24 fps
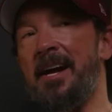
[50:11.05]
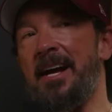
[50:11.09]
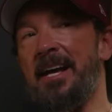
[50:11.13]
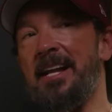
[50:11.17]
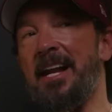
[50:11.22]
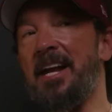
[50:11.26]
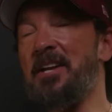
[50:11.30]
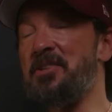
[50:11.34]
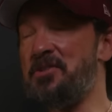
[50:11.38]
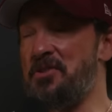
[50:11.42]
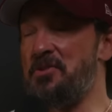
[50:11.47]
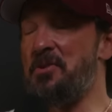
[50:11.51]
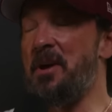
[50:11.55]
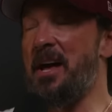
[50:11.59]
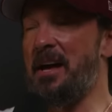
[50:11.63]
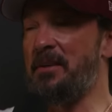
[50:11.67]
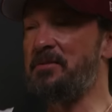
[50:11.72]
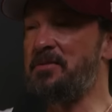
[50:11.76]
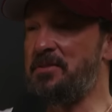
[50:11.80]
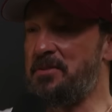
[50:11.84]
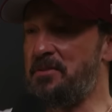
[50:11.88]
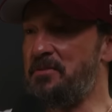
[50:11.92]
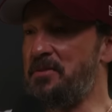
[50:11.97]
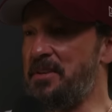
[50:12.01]
And I do
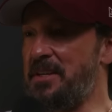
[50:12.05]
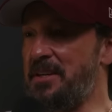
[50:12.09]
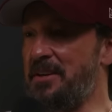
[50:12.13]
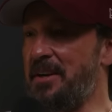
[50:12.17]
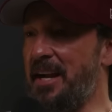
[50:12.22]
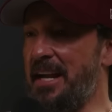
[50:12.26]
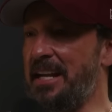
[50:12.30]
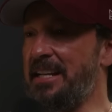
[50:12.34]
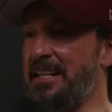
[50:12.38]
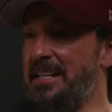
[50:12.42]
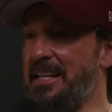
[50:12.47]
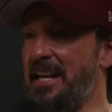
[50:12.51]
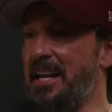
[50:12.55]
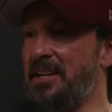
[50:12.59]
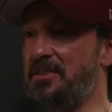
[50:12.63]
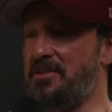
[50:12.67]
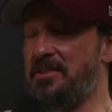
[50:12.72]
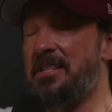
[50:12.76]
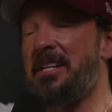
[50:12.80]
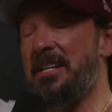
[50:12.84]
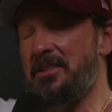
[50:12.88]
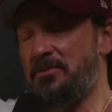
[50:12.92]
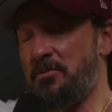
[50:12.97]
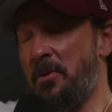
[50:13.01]
have severe
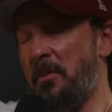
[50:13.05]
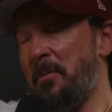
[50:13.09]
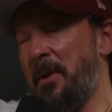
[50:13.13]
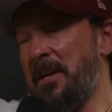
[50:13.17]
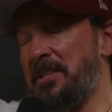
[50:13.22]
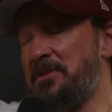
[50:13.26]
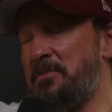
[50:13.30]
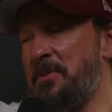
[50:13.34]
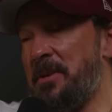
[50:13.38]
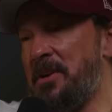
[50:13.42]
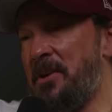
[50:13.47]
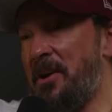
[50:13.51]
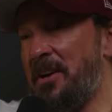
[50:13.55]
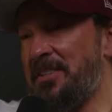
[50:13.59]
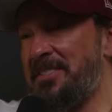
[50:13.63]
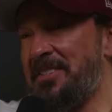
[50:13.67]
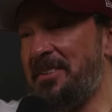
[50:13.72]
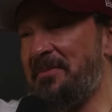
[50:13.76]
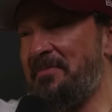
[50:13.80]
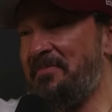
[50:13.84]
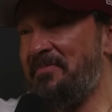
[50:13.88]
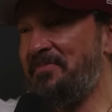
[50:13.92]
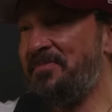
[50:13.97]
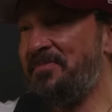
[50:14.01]
ADHD. It's what makes me awesome.